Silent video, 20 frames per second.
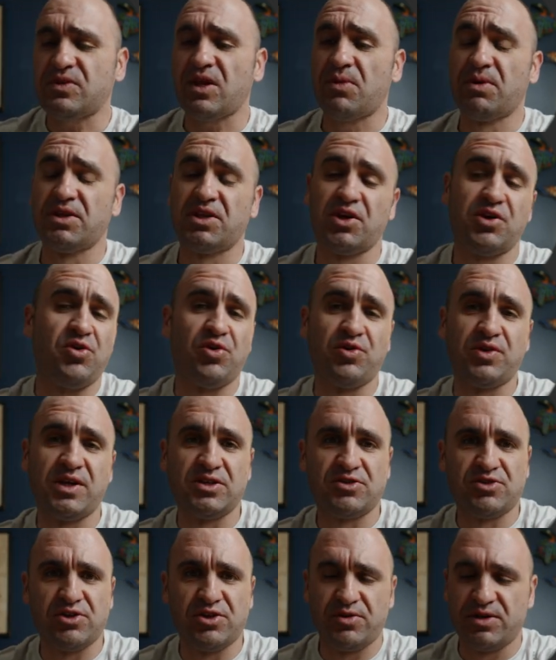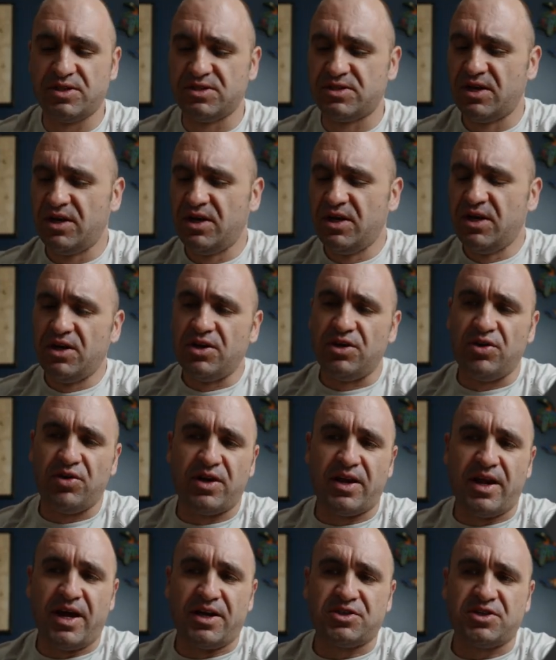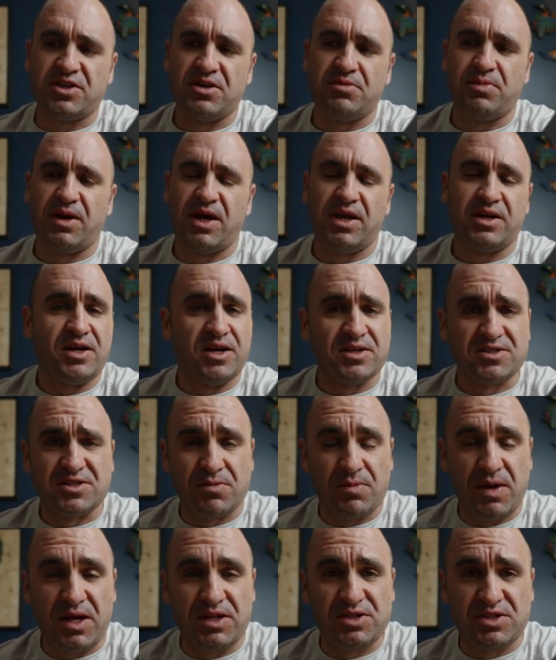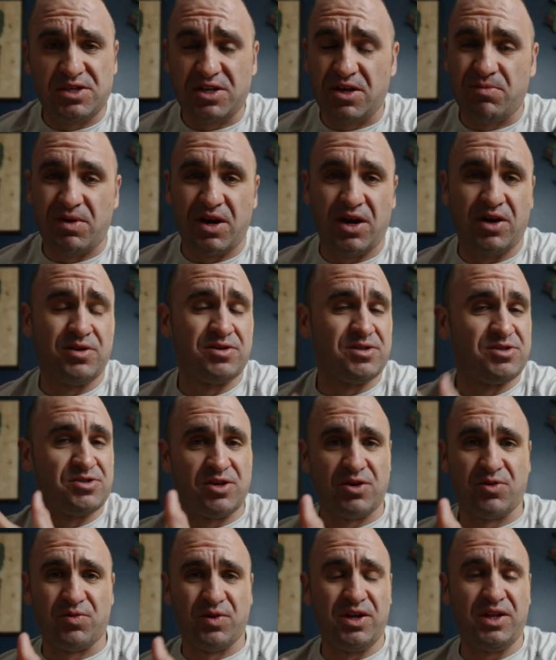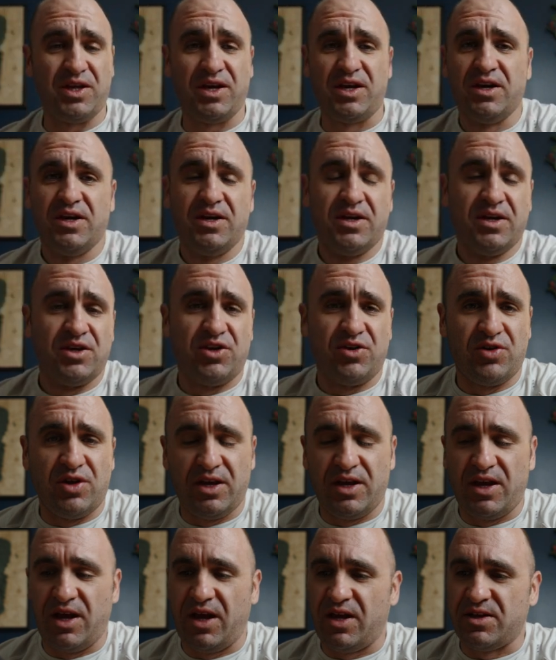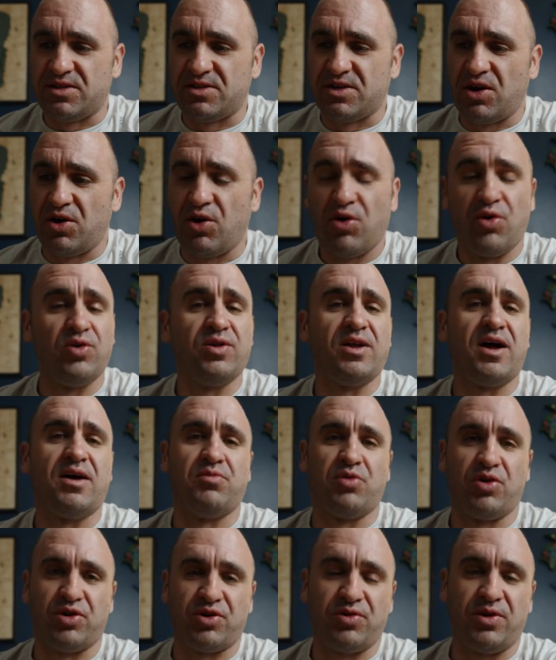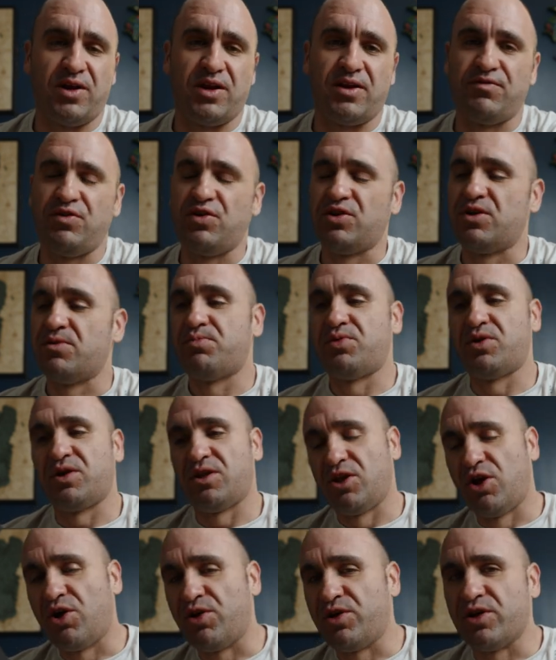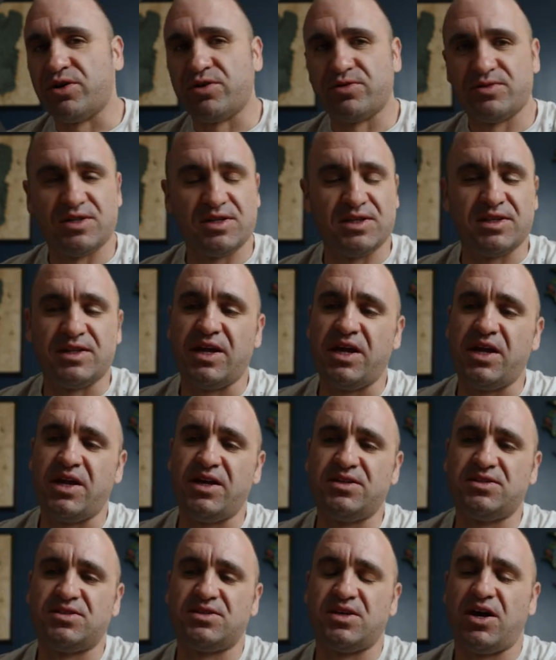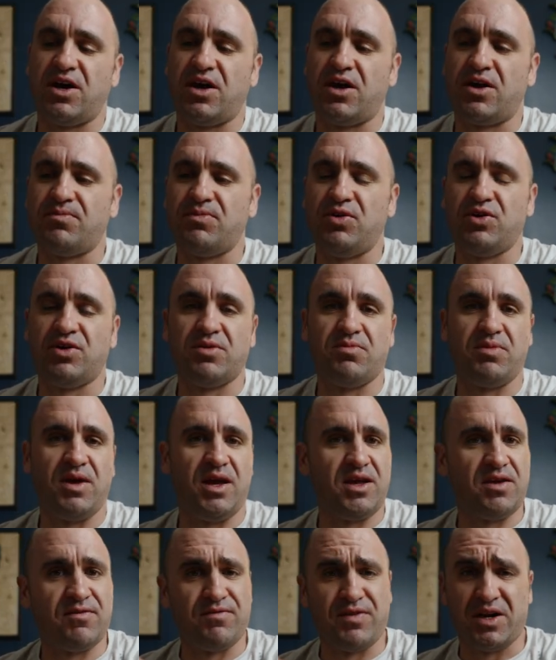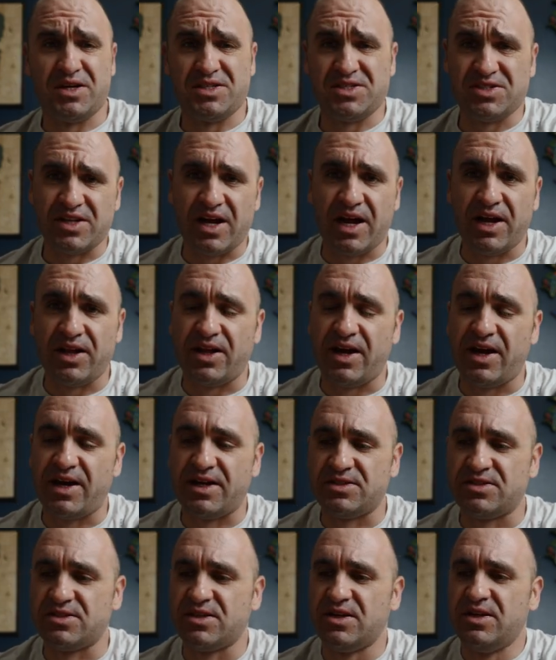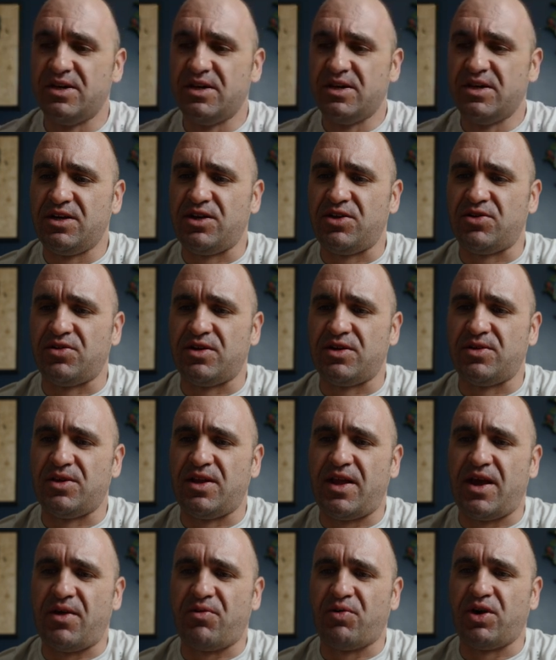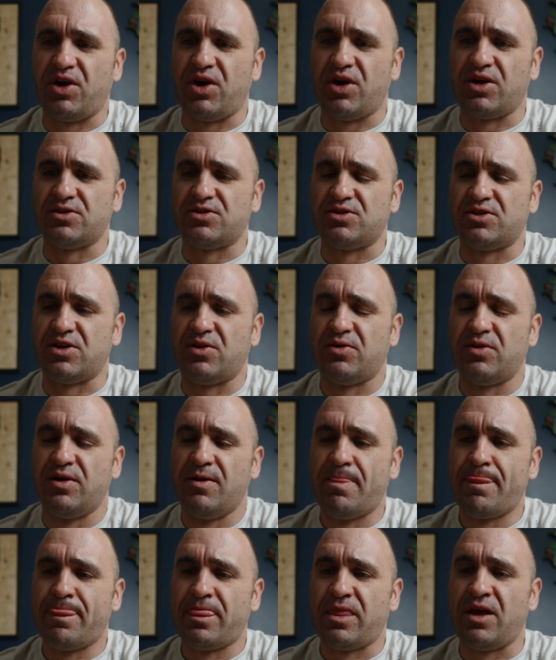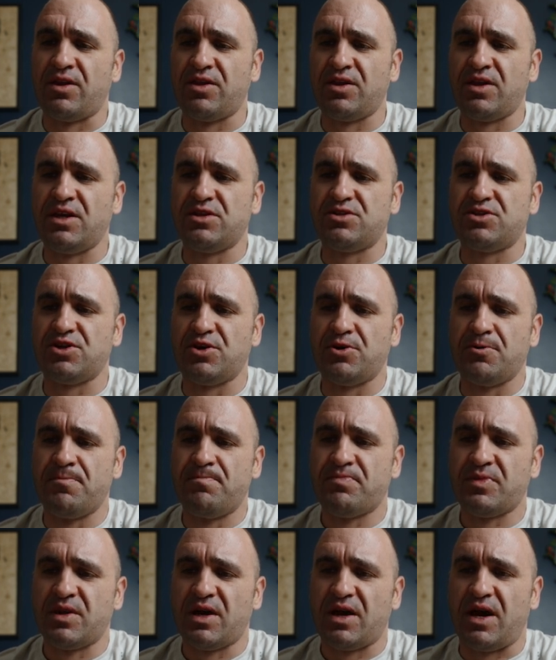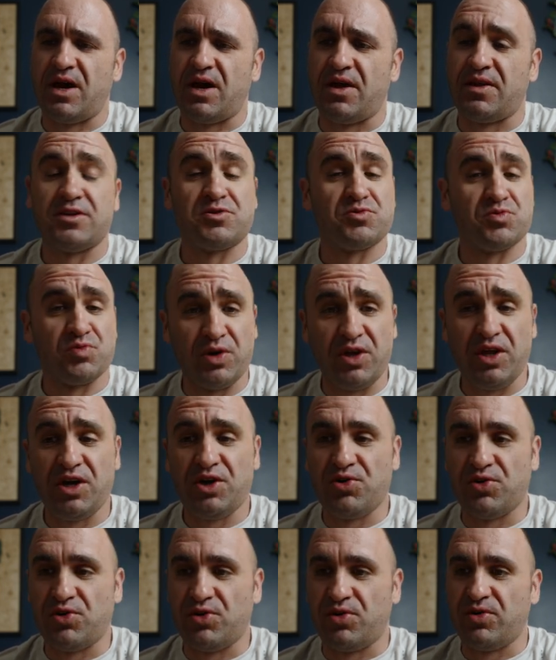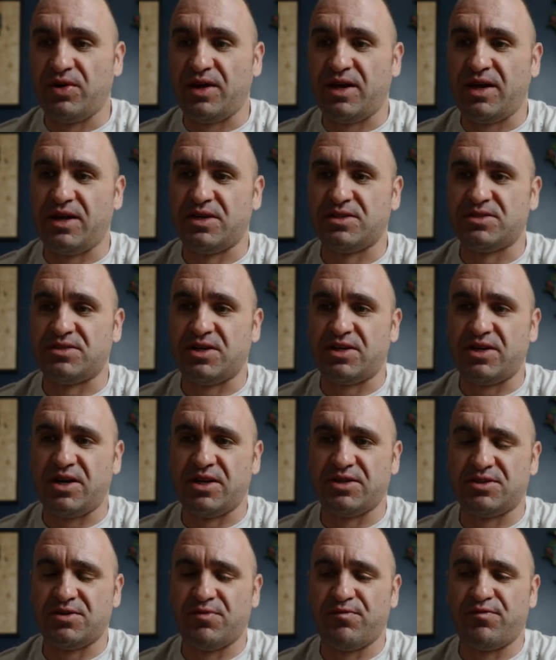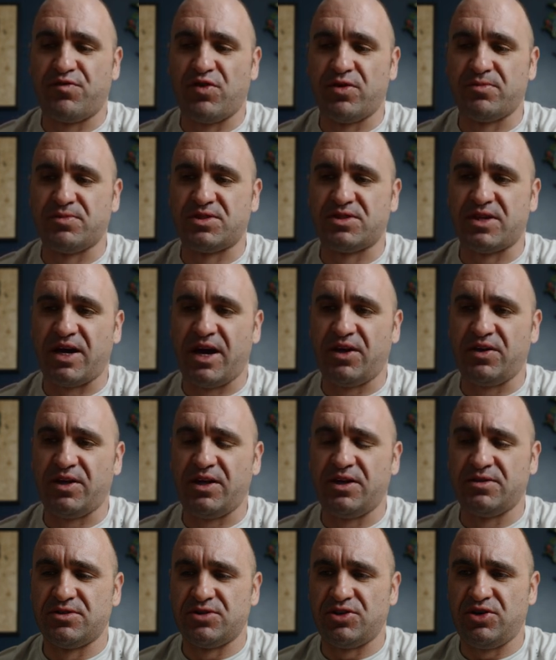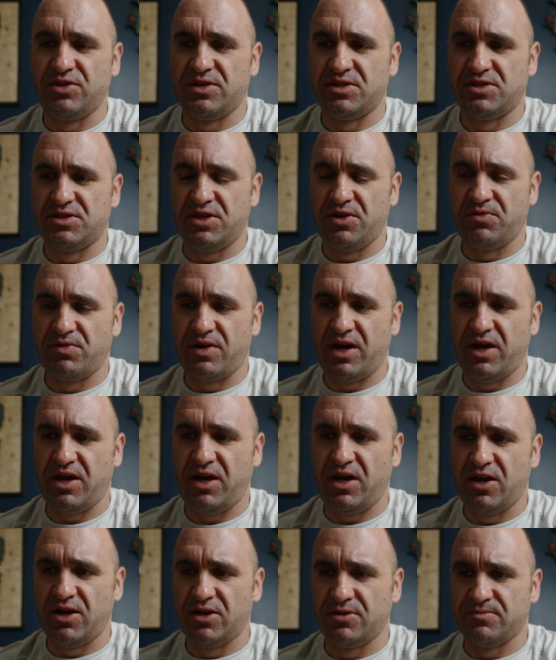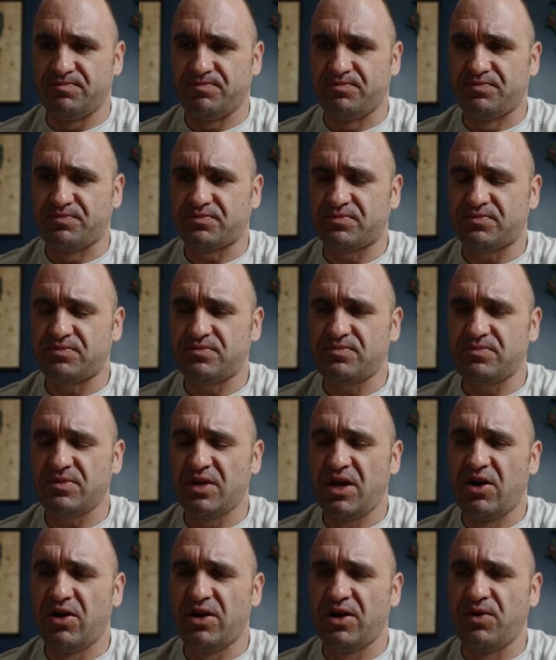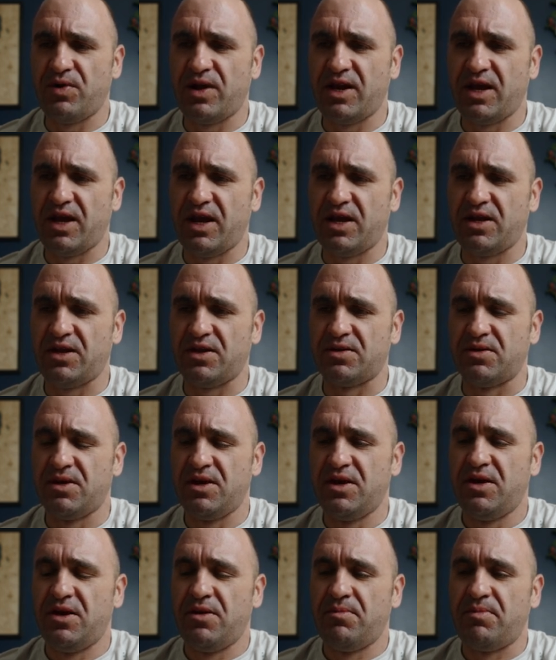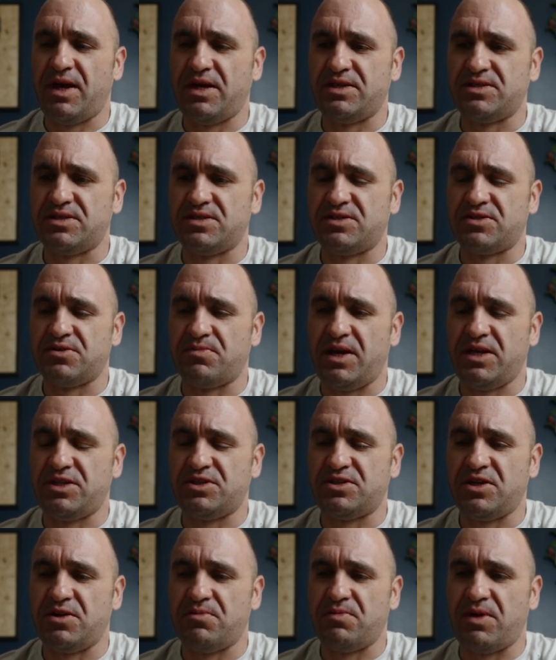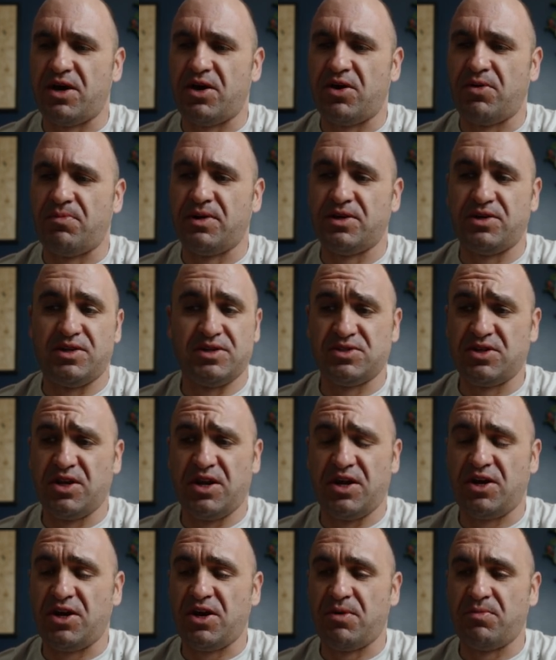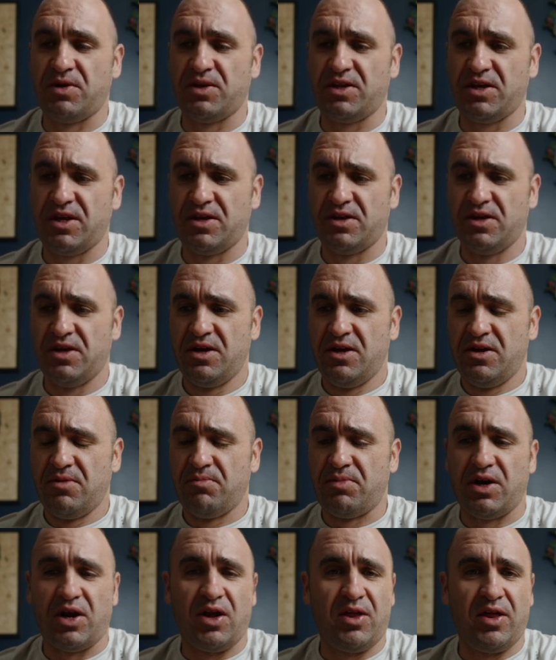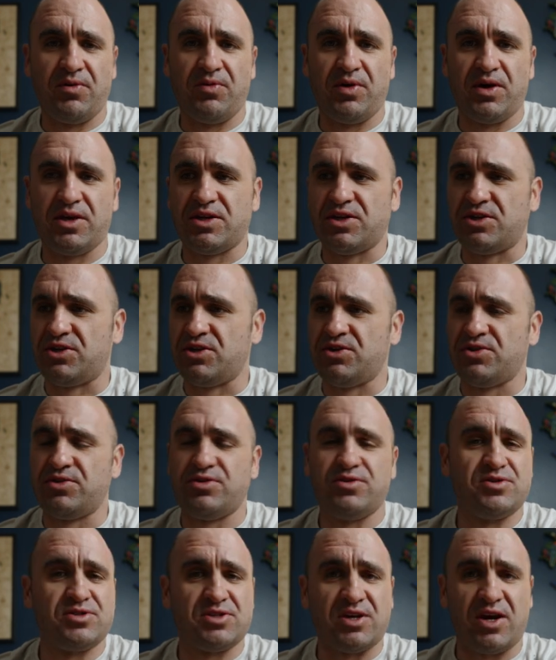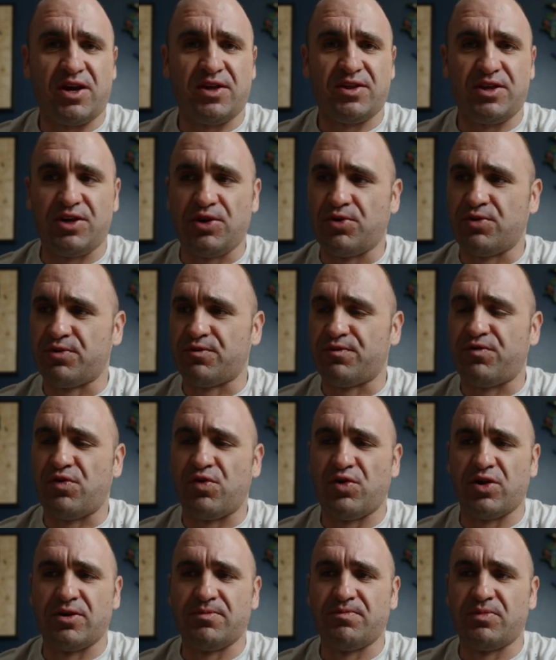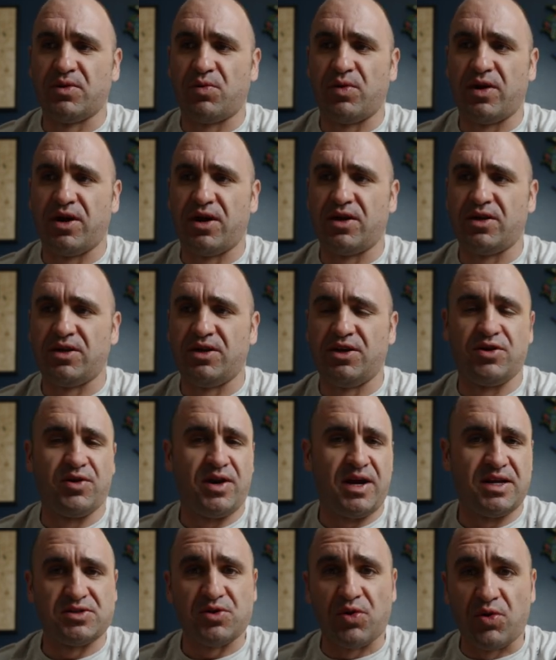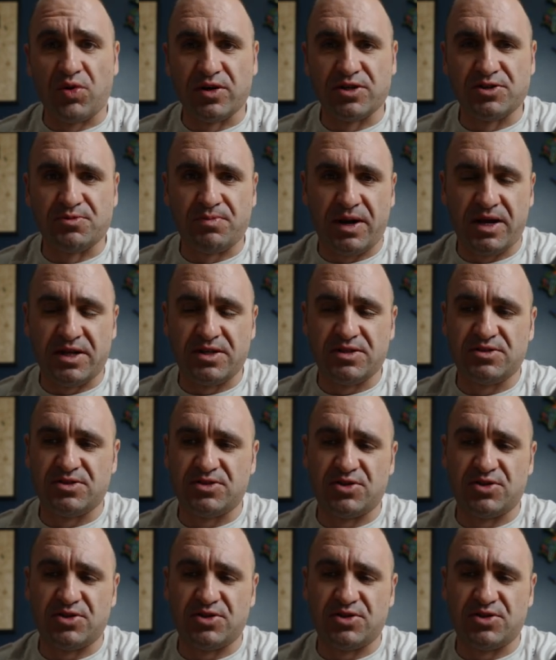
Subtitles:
But the cool thing too is you can actually embed custom HTML, and so really you can get a whole lot more creative. You can put logos and things, you can make it very stylized, you know, in that regard. So the other thing too that's really cool is the custom form styling. So you can see right here, I already went ahead and pasted some HTML, but it's going to come with it. But all I wanted to do, you saw the old form where, you know, it has orange buttons.